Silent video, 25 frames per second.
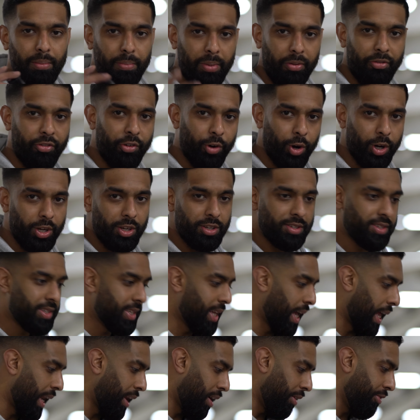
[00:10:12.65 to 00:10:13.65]
before you
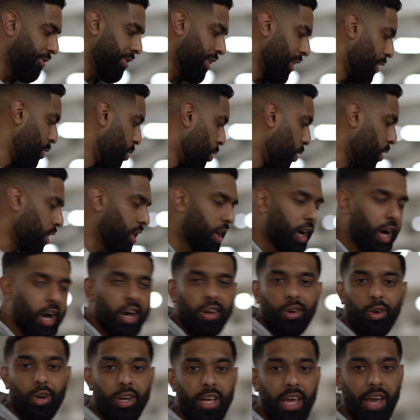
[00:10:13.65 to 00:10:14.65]
sell off the door
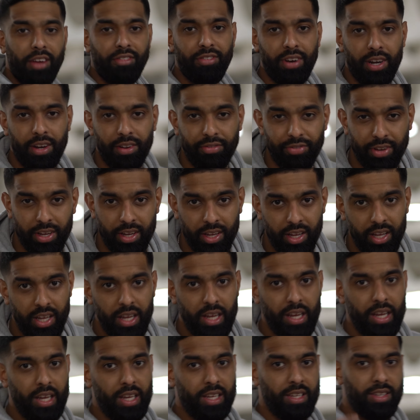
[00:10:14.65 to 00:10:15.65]
card or get rid of it.
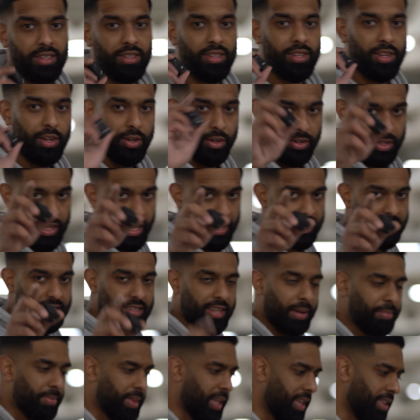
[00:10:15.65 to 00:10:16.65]
So that's
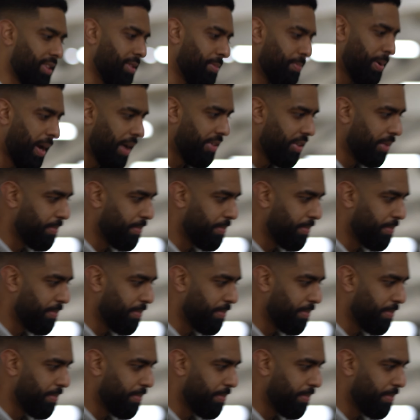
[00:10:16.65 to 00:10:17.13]
something to bear